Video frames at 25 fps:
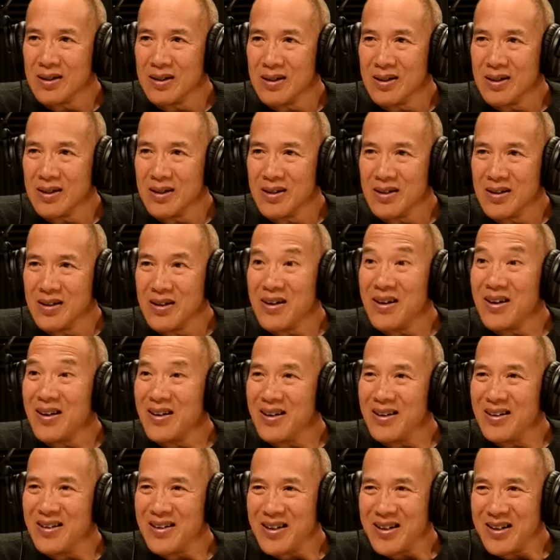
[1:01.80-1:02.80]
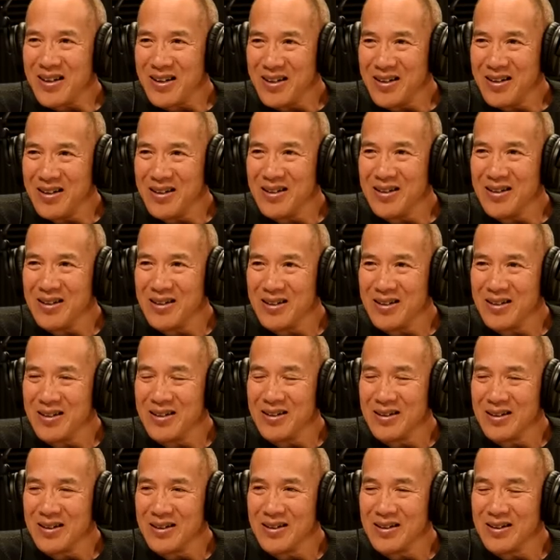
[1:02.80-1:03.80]
career. Oh, okay. Yeah,
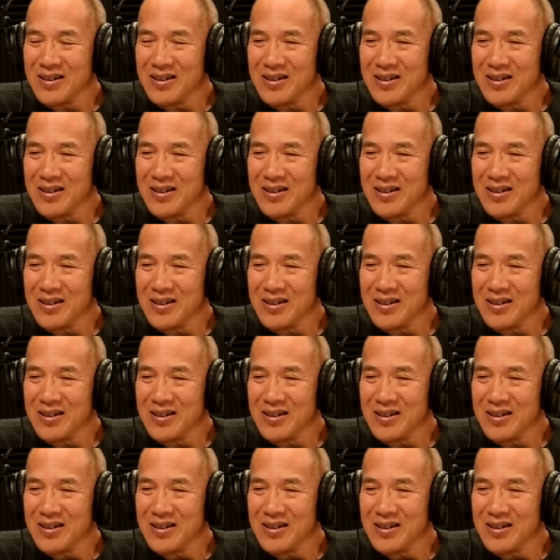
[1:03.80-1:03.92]
so